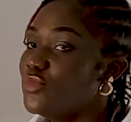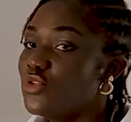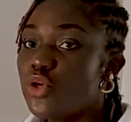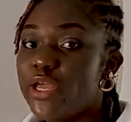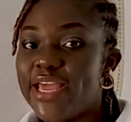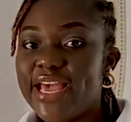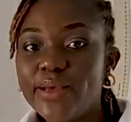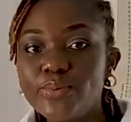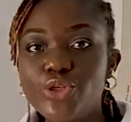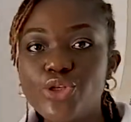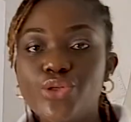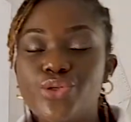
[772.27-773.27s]
So it helps
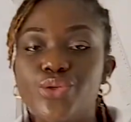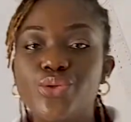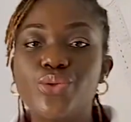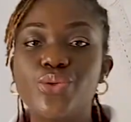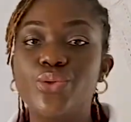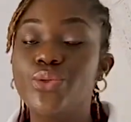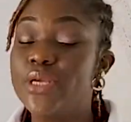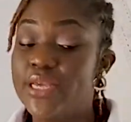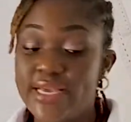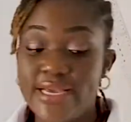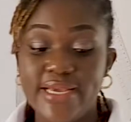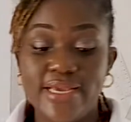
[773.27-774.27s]
you to
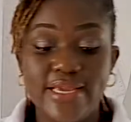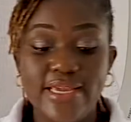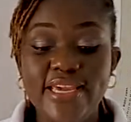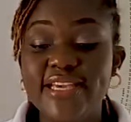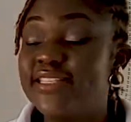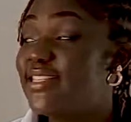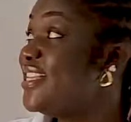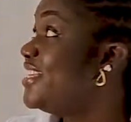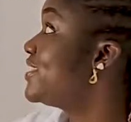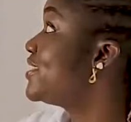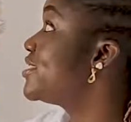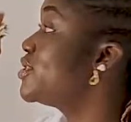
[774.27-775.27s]
easily
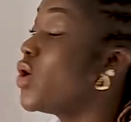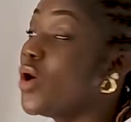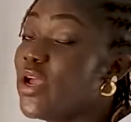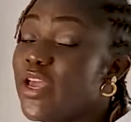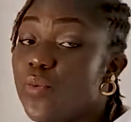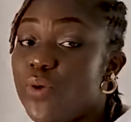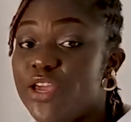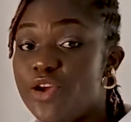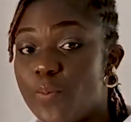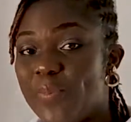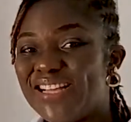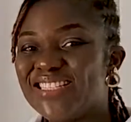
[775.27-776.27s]
store away your
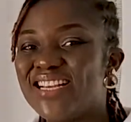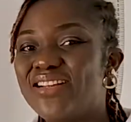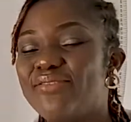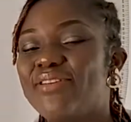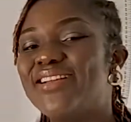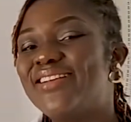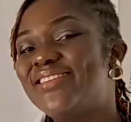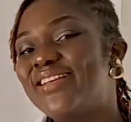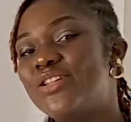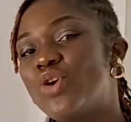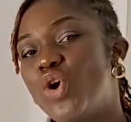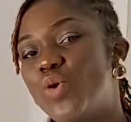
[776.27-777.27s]
pattern rather
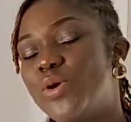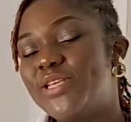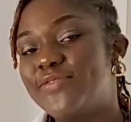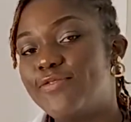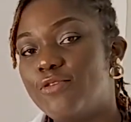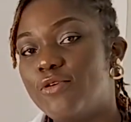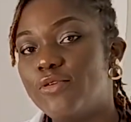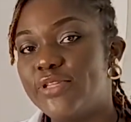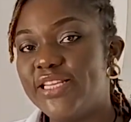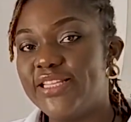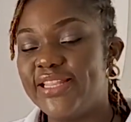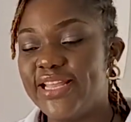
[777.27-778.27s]
than always
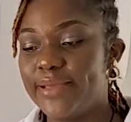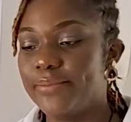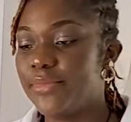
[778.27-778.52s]
folding them.